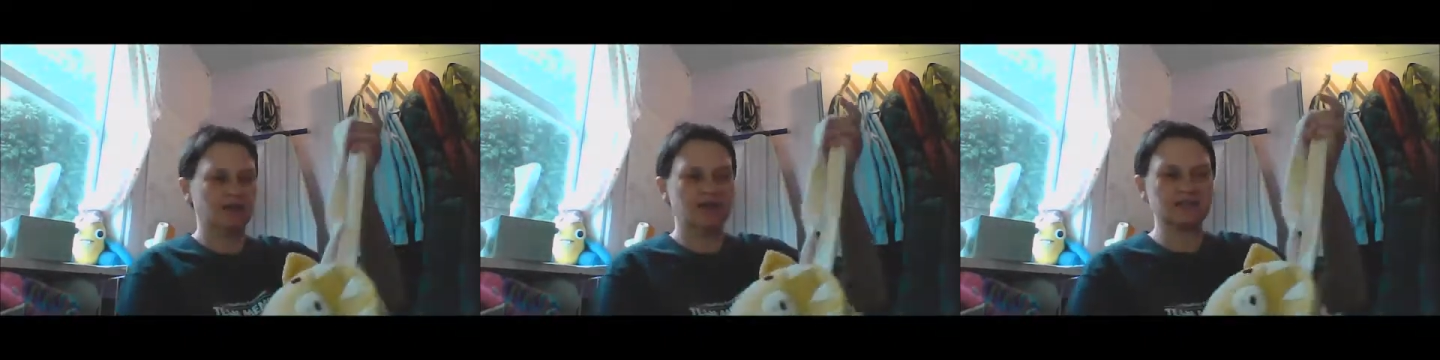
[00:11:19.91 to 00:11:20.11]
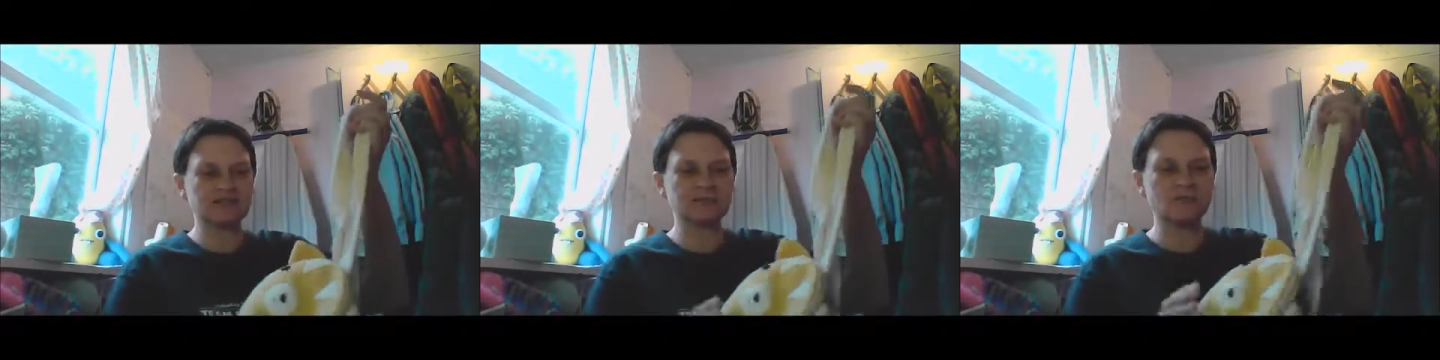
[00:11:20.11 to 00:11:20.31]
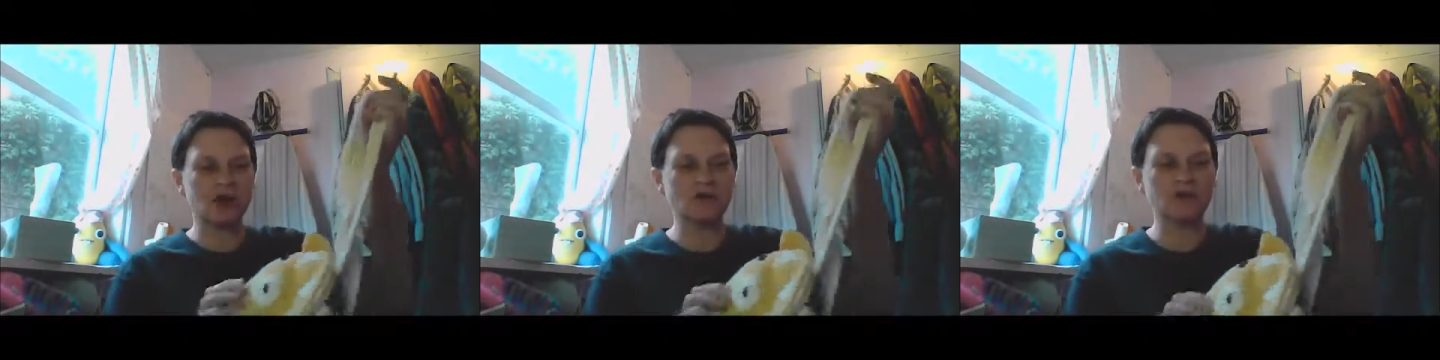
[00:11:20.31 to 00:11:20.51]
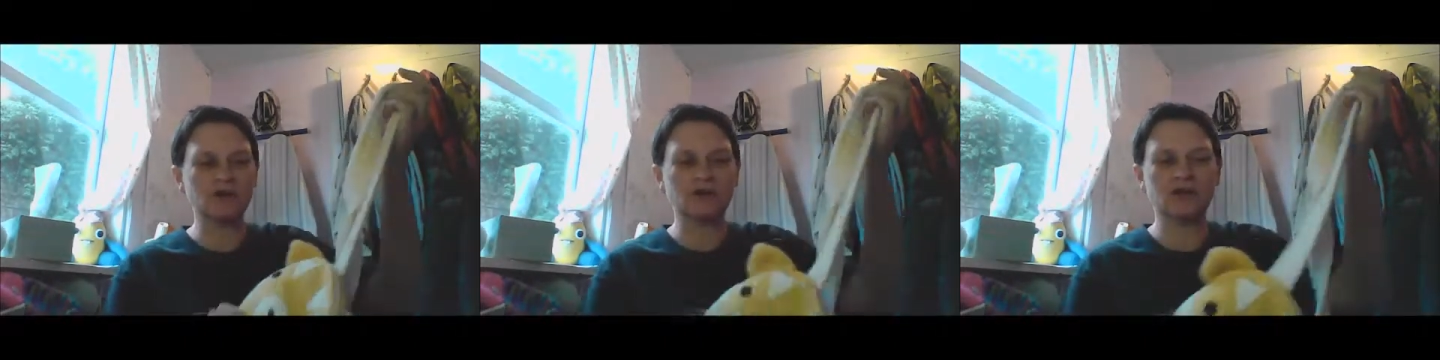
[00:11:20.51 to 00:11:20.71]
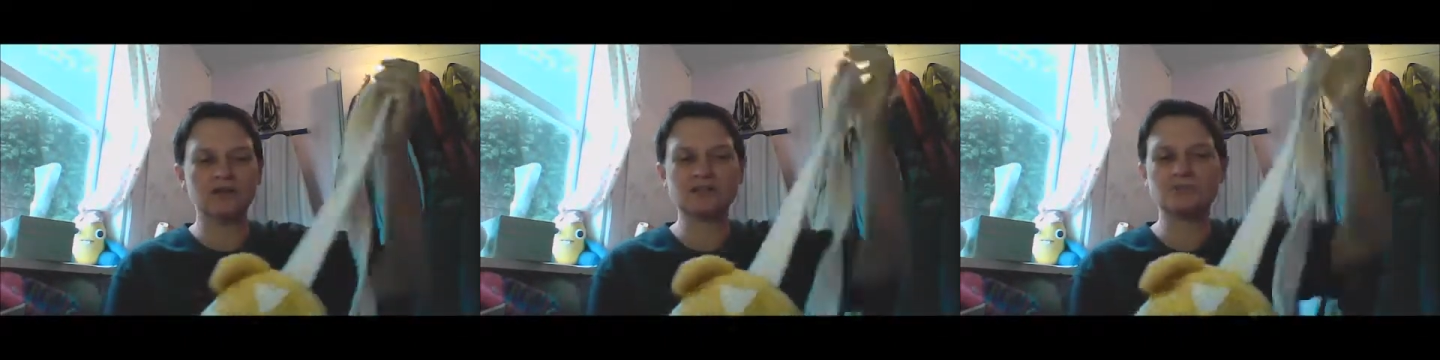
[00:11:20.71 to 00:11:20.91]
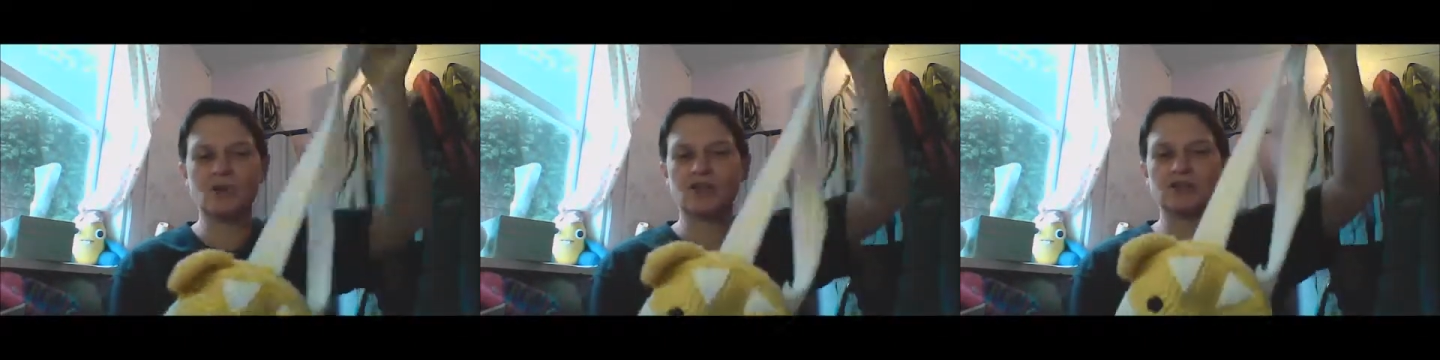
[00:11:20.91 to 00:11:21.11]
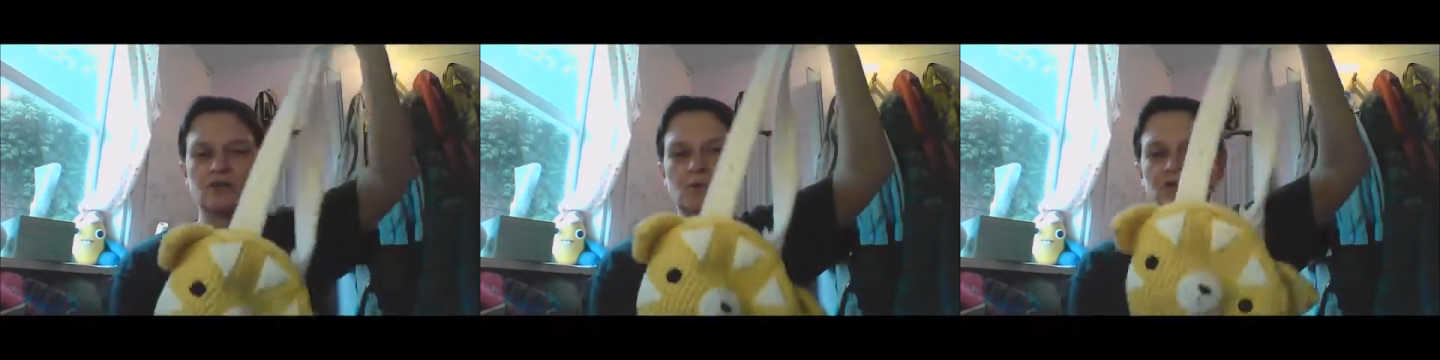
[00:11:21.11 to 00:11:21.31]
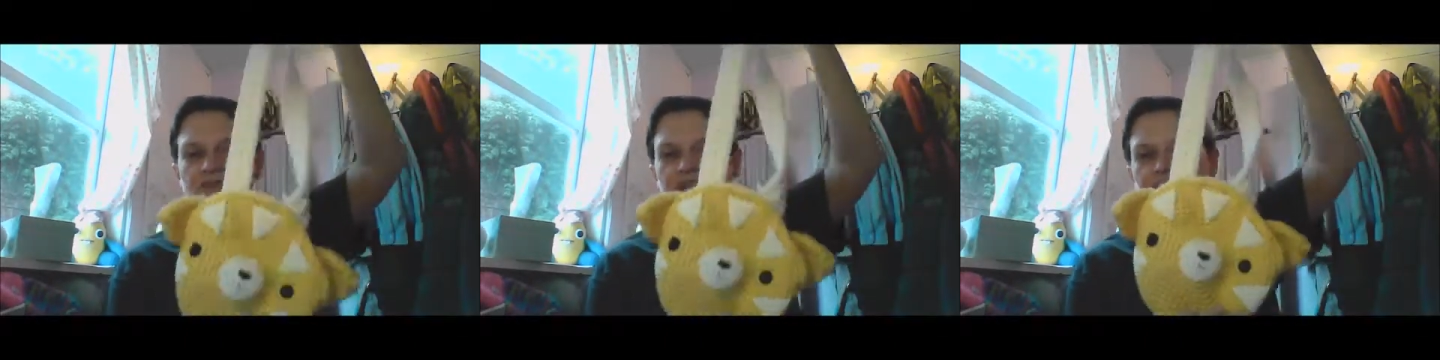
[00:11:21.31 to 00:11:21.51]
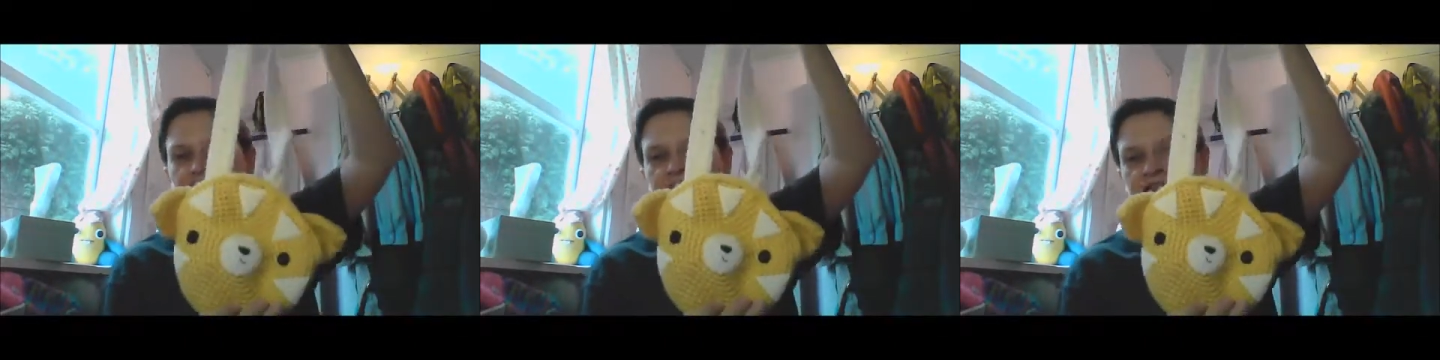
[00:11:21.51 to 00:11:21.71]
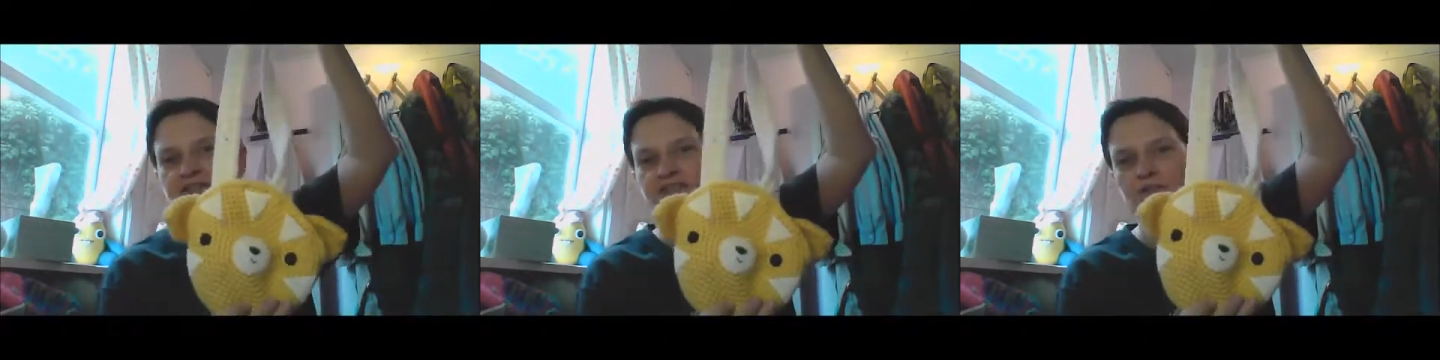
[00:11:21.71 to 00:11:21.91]
smaller one
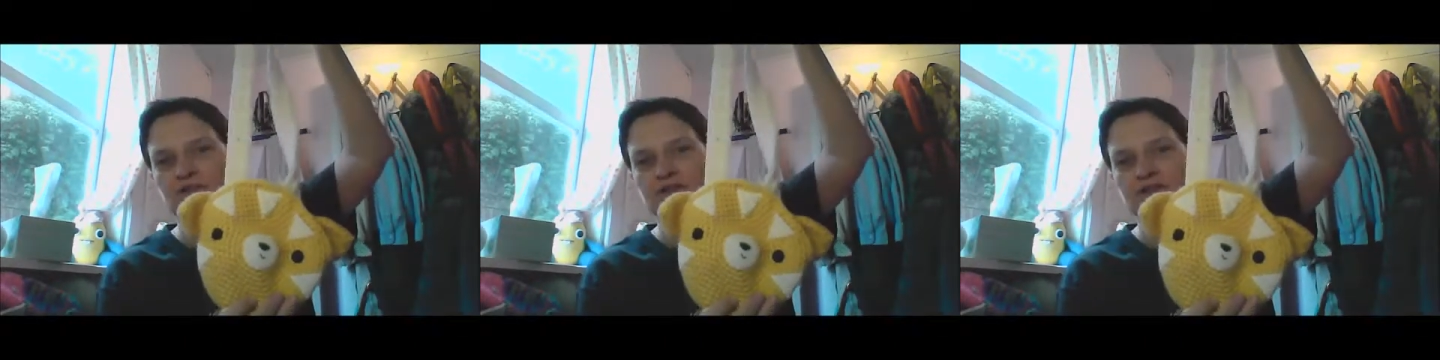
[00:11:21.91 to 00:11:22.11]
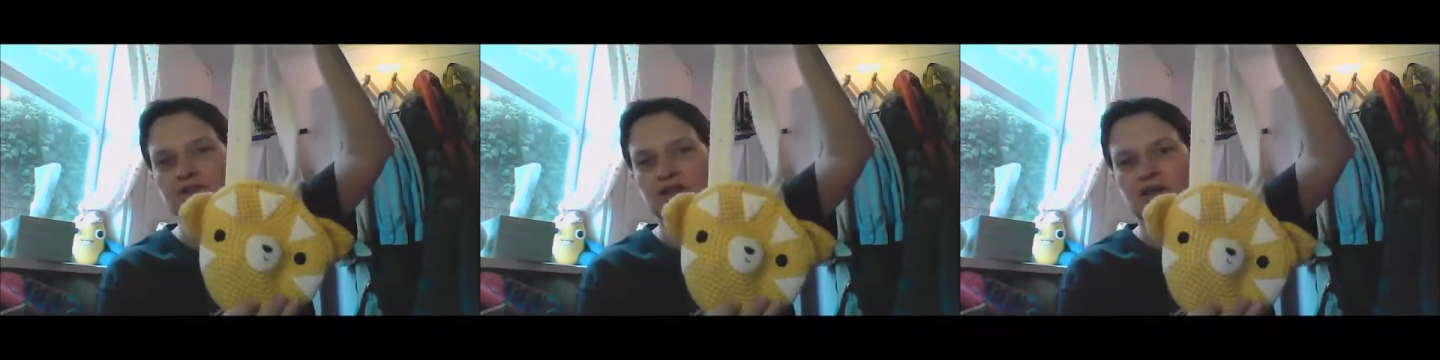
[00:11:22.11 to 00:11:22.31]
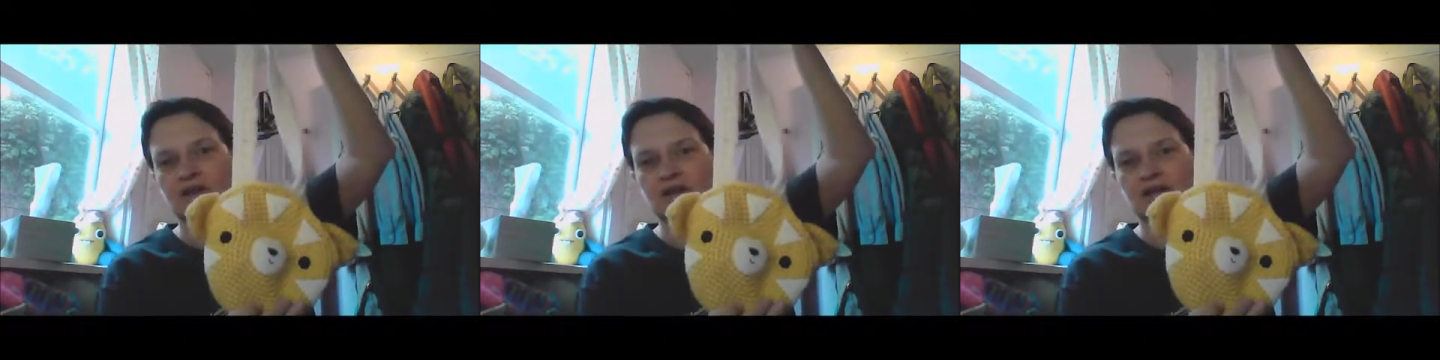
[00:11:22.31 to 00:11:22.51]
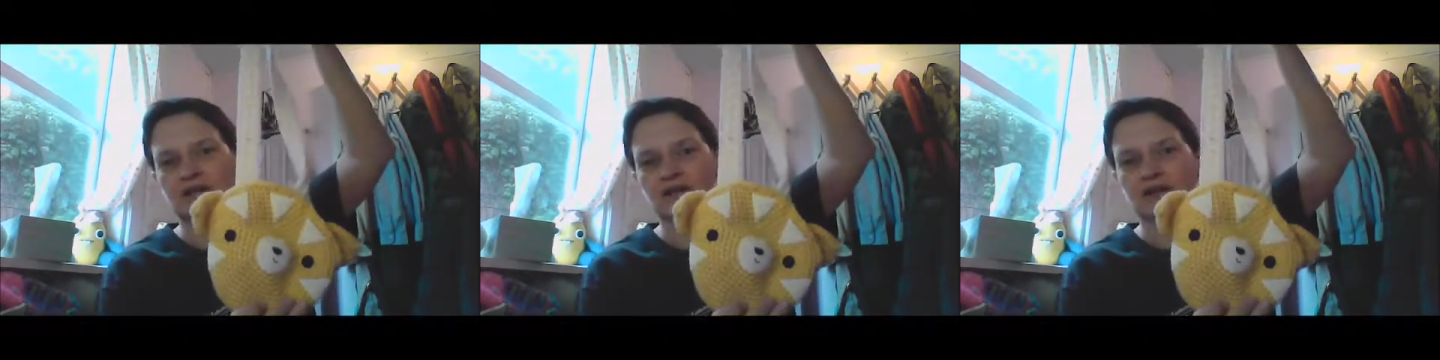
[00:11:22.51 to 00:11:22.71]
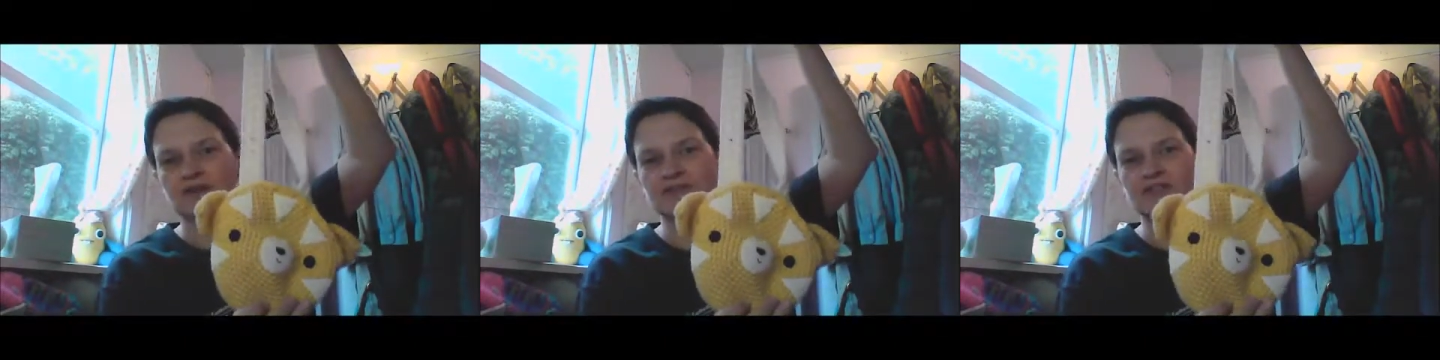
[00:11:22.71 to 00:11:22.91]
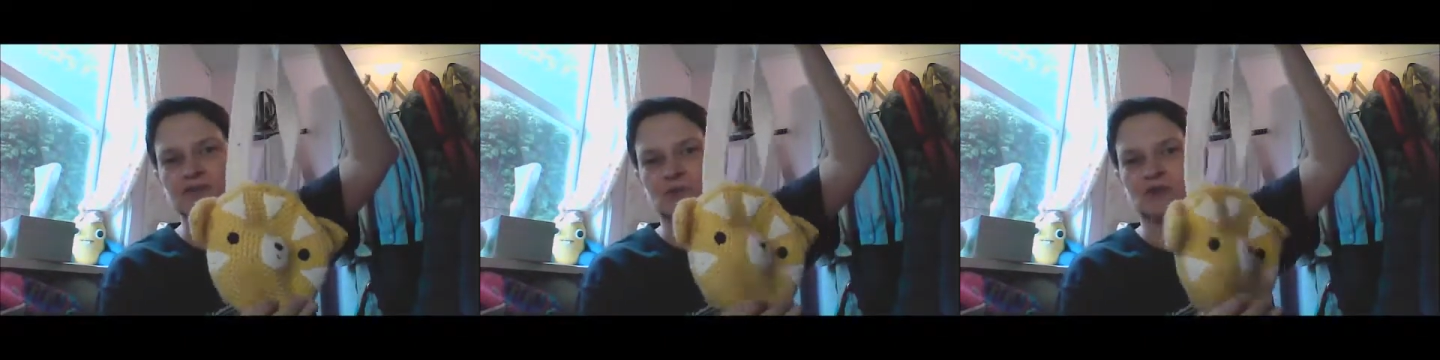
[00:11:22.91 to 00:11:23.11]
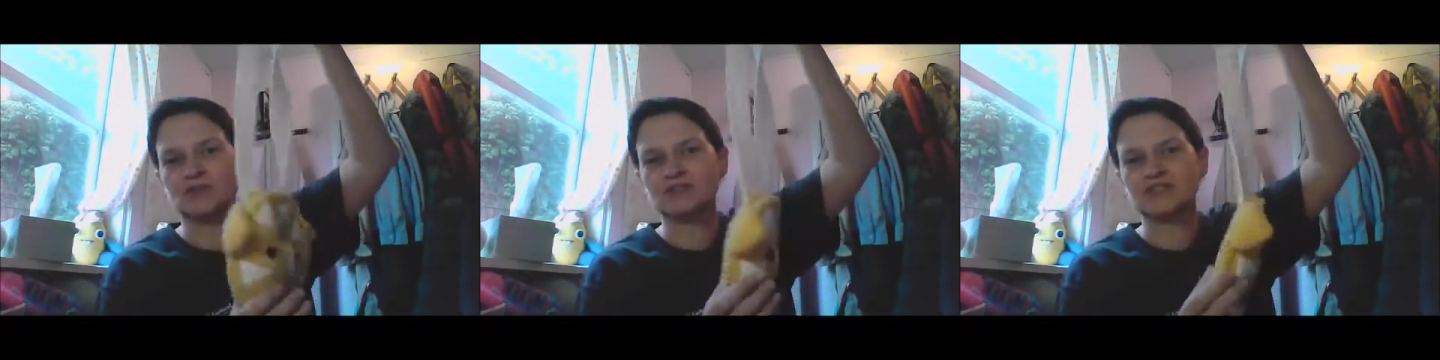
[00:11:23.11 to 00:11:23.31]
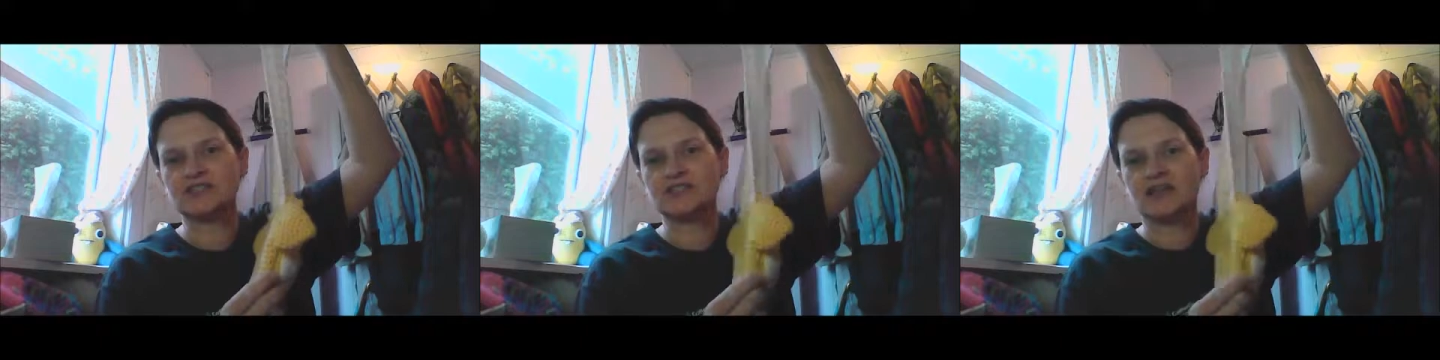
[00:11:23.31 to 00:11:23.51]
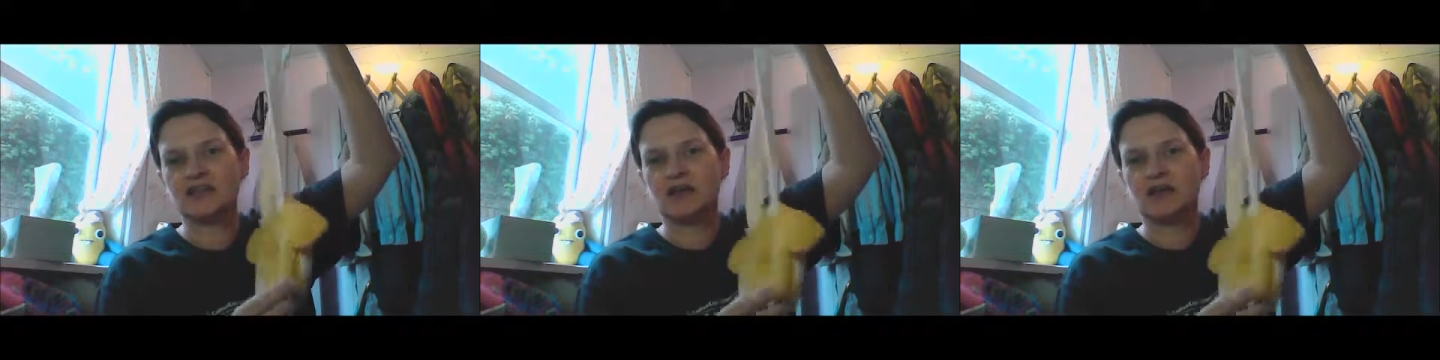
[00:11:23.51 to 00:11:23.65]
like this one of sorts.